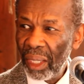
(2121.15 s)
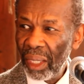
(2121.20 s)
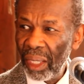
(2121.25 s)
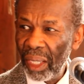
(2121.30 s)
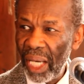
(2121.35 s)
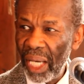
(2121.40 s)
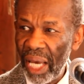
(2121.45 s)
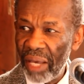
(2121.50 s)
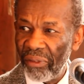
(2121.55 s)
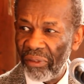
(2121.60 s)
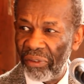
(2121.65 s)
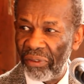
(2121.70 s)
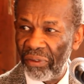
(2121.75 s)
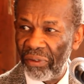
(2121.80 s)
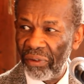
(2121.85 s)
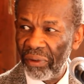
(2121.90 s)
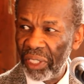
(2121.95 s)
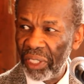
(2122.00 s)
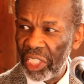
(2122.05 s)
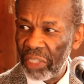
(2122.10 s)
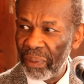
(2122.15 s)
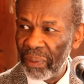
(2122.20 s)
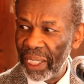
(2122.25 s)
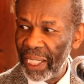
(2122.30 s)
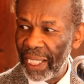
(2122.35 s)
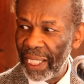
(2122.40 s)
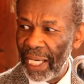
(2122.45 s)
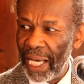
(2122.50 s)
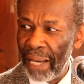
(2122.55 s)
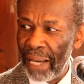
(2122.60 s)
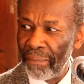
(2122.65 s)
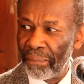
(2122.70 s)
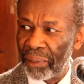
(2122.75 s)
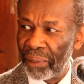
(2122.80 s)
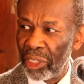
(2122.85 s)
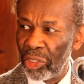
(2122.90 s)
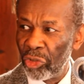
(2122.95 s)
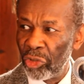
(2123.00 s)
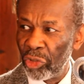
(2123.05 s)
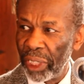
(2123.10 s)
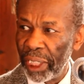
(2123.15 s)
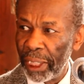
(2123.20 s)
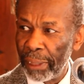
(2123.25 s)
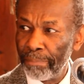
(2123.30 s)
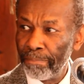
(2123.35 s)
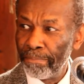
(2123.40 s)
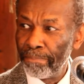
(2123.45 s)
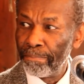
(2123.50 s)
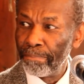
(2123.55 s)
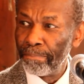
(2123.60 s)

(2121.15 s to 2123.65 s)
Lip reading: life is but an empty dream.